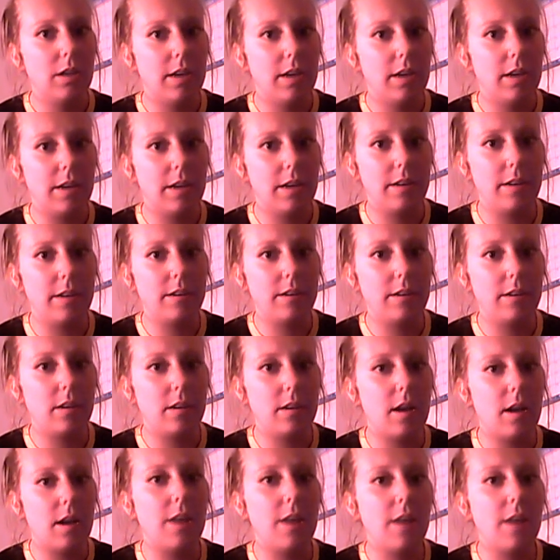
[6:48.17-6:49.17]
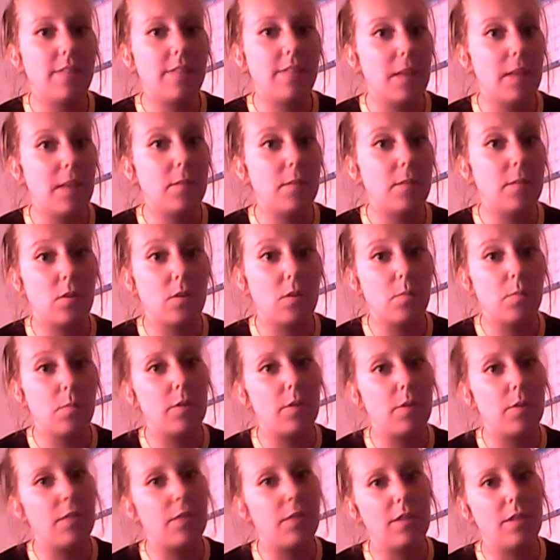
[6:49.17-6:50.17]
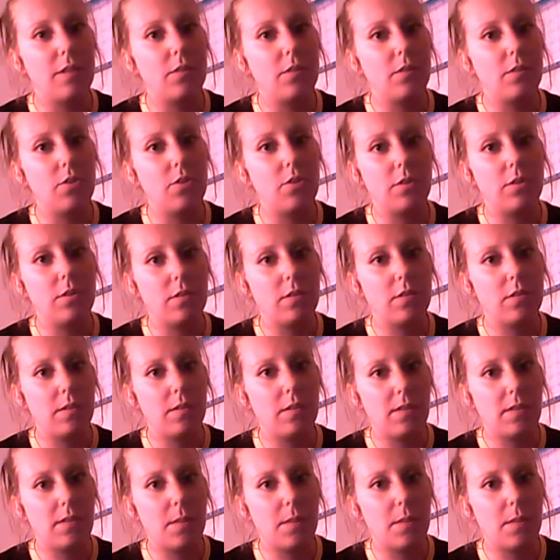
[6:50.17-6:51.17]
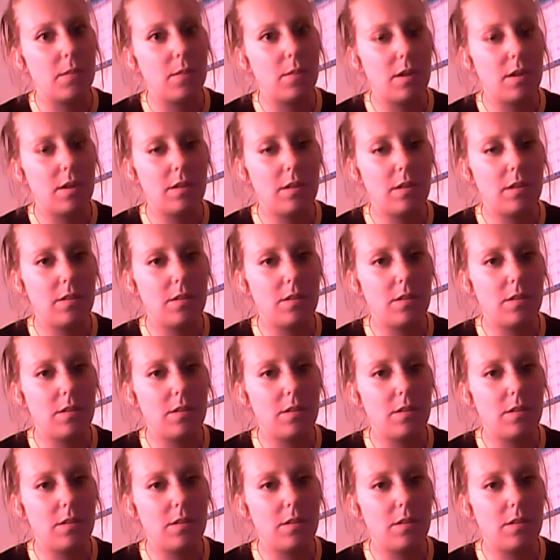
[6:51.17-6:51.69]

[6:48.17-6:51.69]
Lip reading: and Sam is her boyfriend, so she goes to see Sam a lot.